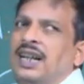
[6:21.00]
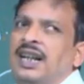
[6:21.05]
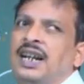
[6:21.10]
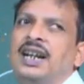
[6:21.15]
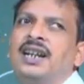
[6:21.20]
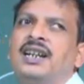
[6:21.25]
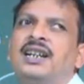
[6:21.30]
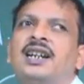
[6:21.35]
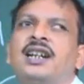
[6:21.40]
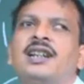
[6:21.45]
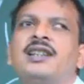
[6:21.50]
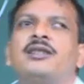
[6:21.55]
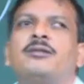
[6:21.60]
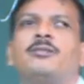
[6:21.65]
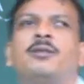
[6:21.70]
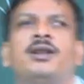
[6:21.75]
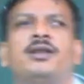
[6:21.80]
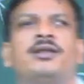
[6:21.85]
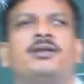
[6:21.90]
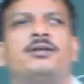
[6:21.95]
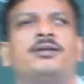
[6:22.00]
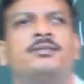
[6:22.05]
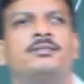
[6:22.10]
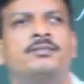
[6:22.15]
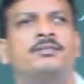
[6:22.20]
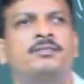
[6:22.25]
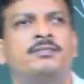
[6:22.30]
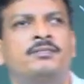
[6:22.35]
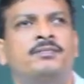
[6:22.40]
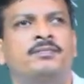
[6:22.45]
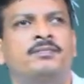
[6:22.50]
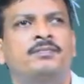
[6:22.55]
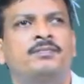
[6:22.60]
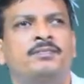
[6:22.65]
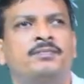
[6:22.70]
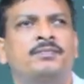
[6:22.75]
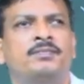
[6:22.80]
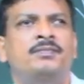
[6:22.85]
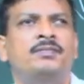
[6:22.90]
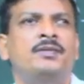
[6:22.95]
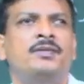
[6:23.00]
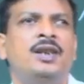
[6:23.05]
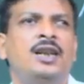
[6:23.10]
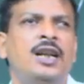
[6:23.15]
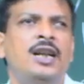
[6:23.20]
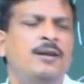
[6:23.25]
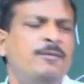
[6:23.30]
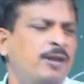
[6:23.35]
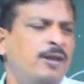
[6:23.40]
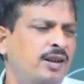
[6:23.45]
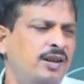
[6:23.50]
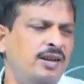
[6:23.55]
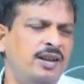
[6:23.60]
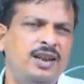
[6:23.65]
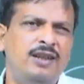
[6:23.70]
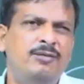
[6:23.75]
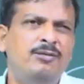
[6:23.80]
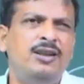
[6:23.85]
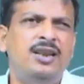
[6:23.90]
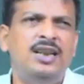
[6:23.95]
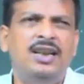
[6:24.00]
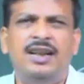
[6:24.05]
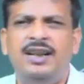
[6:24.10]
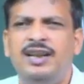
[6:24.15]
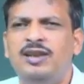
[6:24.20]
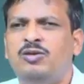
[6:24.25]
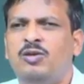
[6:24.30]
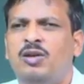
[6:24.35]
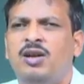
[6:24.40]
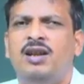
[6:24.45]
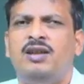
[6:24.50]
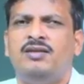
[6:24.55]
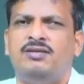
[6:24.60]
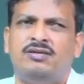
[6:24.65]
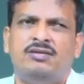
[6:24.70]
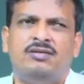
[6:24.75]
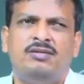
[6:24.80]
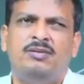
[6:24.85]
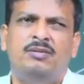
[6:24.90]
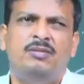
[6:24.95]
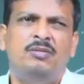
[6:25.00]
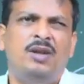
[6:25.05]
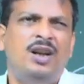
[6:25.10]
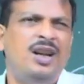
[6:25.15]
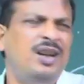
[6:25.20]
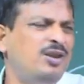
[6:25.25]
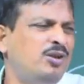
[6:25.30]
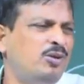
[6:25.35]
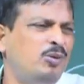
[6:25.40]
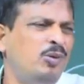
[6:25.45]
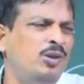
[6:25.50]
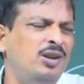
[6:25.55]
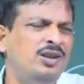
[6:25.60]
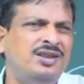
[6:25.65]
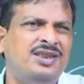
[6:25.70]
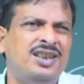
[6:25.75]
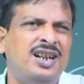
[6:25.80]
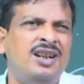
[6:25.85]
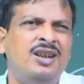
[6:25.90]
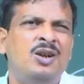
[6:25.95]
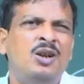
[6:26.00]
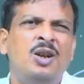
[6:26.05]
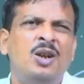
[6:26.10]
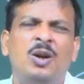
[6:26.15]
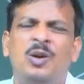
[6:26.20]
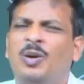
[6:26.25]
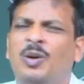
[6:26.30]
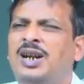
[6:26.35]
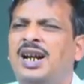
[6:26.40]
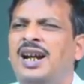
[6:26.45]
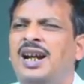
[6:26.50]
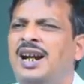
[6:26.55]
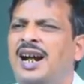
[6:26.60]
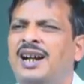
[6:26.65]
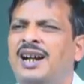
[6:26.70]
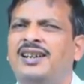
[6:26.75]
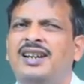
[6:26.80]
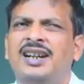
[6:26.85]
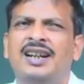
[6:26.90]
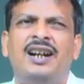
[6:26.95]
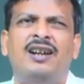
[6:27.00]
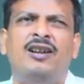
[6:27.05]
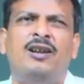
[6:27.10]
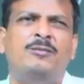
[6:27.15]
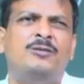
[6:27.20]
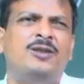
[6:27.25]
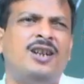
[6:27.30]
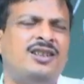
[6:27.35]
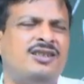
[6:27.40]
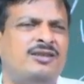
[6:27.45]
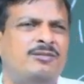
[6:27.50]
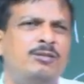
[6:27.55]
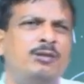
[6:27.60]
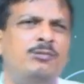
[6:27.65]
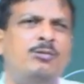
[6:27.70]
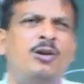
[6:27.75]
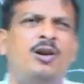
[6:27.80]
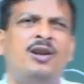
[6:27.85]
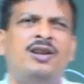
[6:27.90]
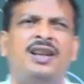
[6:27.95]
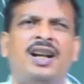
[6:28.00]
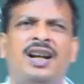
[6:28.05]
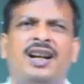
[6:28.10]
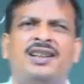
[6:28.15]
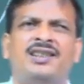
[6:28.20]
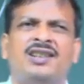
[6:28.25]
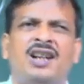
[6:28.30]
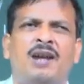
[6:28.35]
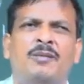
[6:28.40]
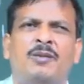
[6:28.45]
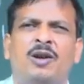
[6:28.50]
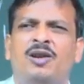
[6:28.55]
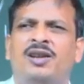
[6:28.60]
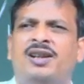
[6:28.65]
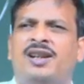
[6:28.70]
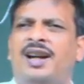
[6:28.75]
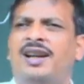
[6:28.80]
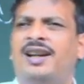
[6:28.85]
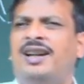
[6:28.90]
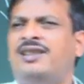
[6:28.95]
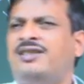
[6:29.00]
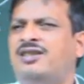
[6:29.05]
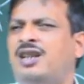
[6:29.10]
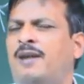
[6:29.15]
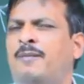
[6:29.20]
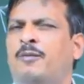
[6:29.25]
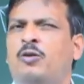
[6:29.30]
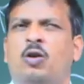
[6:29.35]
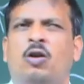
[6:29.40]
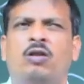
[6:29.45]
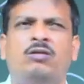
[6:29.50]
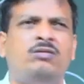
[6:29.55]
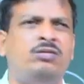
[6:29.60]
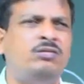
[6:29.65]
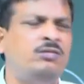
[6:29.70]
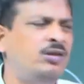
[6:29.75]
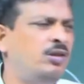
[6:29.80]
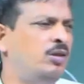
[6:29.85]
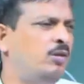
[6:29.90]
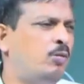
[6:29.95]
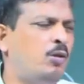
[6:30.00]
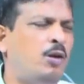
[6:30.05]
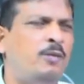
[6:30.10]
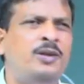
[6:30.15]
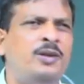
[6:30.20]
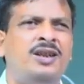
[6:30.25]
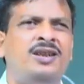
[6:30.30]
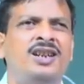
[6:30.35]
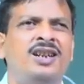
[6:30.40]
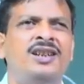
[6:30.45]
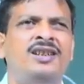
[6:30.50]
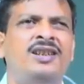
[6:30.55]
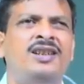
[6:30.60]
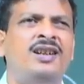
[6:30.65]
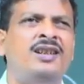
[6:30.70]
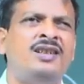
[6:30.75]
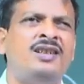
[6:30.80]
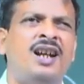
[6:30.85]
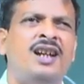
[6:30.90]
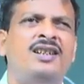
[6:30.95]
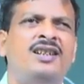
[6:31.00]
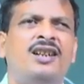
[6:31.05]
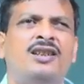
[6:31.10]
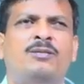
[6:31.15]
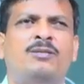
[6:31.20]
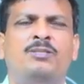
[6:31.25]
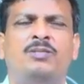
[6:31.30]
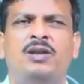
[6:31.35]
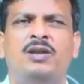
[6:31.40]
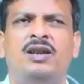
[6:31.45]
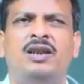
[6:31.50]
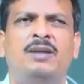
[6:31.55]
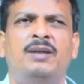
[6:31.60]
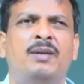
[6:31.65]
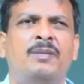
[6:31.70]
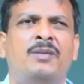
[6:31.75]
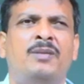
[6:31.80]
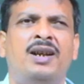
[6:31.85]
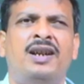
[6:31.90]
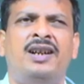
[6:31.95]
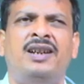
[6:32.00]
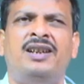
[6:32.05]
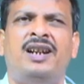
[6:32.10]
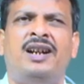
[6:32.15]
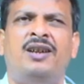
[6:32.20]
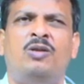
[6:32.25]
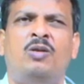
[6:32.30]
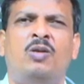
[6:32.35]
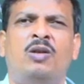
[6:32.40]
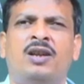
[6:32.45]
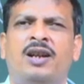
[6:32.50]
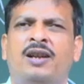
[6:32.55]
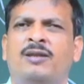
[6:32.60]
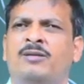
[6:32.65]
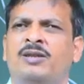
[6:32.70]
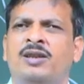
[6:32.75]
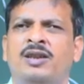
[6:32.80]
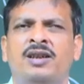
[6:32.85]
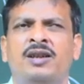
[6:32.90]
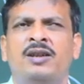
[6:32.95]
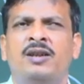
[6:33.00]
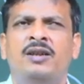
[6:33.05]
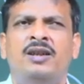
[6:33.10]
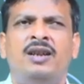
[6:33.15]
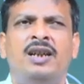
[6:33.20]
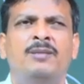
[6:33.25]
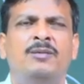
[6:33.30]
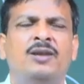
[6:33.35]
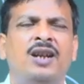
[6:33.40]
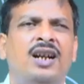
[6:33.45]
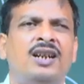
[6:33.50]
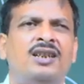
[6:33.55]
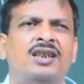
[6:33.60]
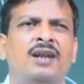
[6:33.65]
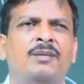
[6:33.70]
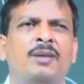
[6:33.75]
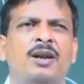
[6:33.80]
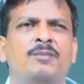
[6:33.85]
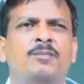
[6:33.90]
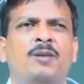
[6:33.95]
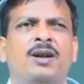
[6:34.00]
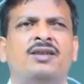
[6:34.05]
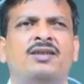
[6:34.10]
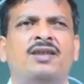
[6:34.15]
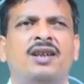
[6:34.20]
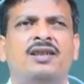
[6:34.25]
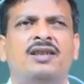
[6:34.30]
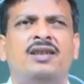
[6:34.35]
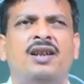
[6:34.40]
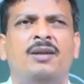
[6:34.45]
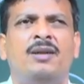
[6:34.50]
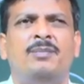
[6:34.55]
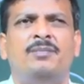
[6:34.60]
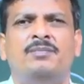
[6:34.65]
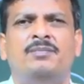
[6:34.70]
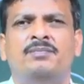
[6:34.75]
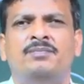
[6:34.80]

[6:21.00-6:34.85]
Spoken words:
engagement. Even English honors, the student said, okay, at the end of just before the exam I will collect some note from the teachers, I just remembering the note and give the exam, I pass the exam.